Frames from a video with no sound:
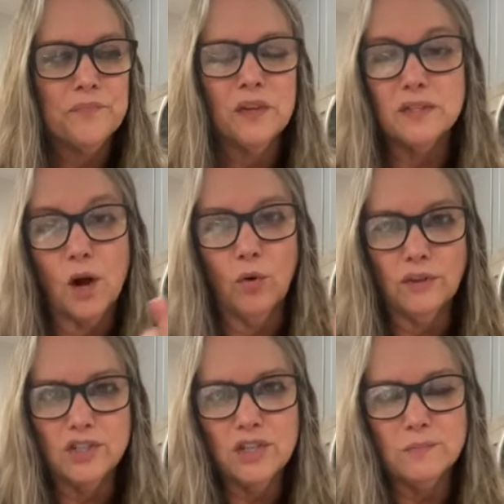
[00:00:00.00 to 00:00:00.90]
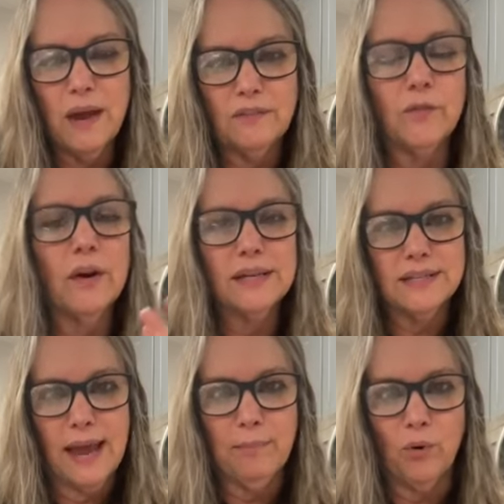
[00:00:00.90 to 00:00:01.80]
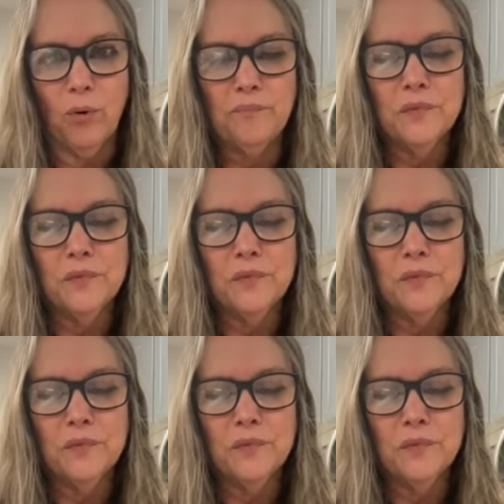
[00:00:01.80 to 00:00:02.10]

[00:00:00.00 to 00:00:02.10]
So let's just make, for an example,